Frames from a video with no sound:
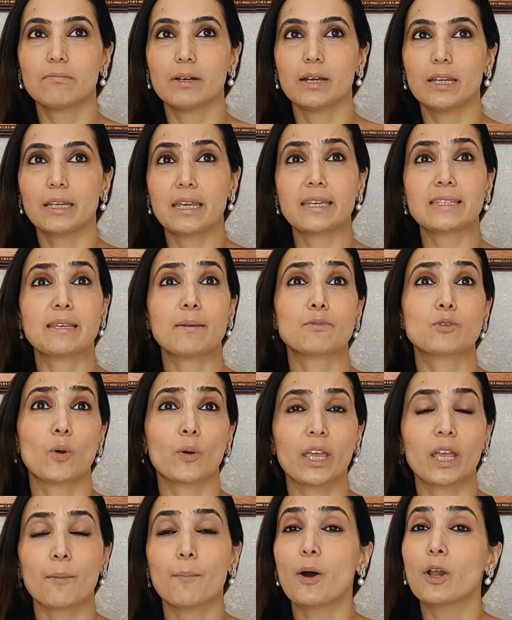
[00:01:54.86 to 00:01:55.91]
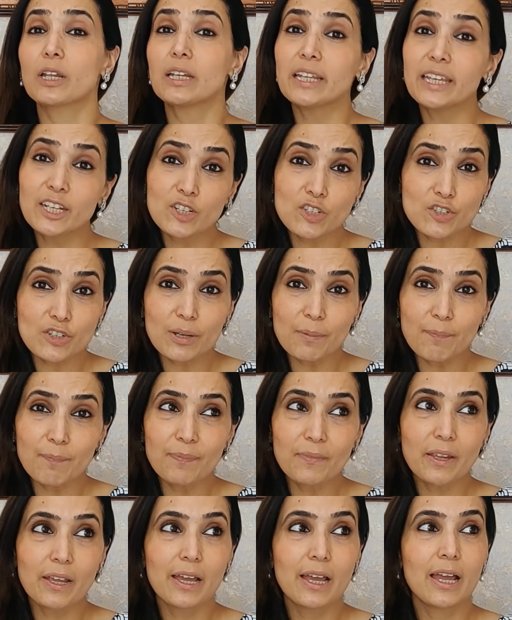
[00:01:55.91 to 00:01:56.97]
in case I'm talking about leadership,
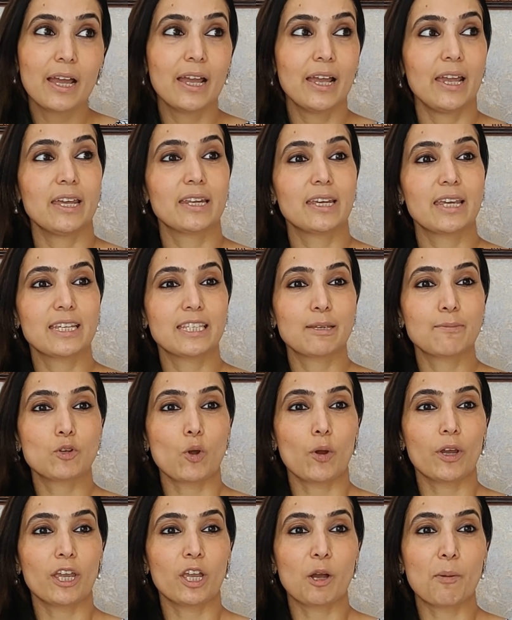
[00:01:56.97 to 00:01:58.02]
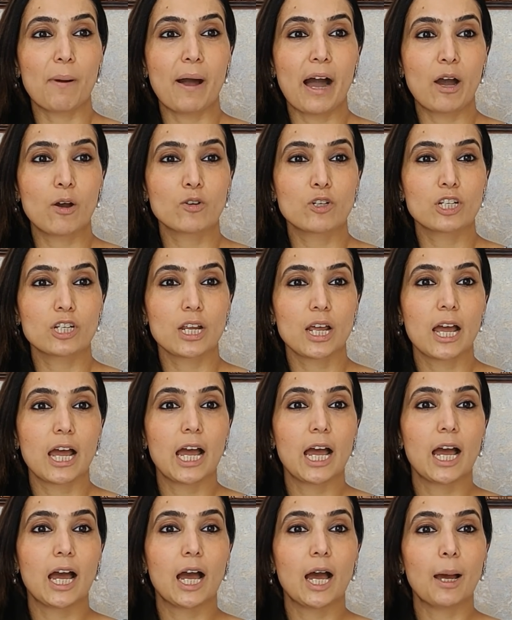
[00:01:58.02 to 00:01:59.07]
in case I'm talking about
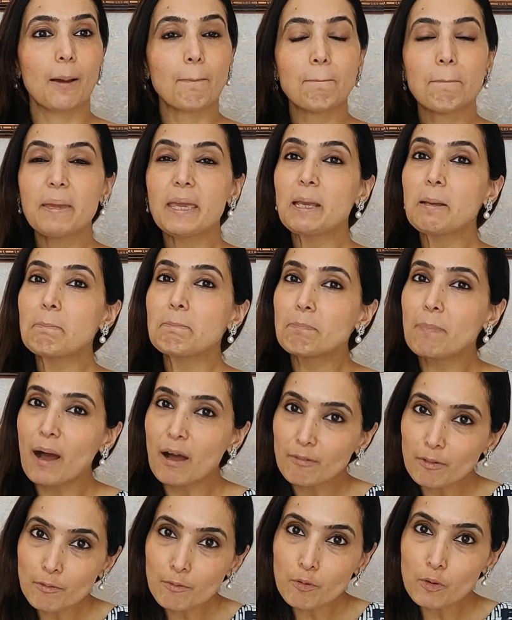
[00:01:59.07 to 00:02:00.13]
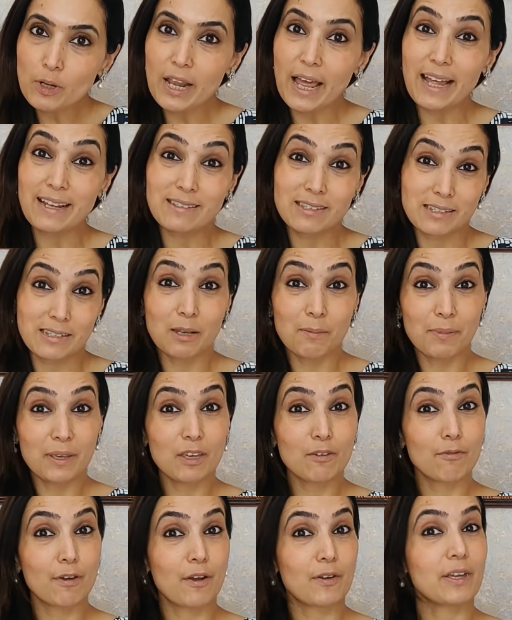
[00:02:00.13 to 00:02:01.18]
being powerful and still being
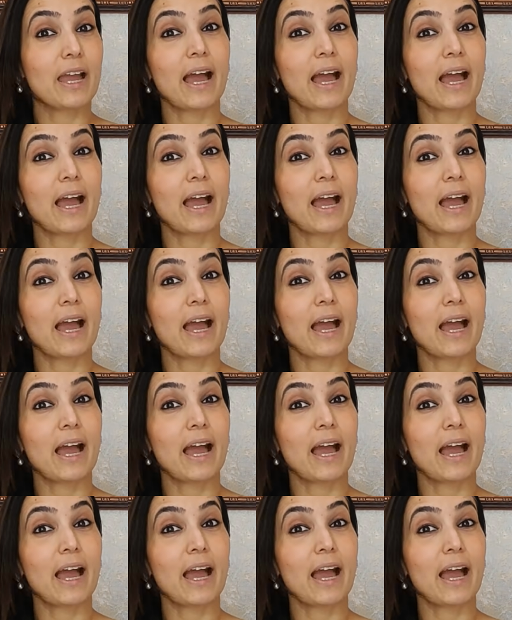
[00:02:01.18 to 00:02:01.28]
very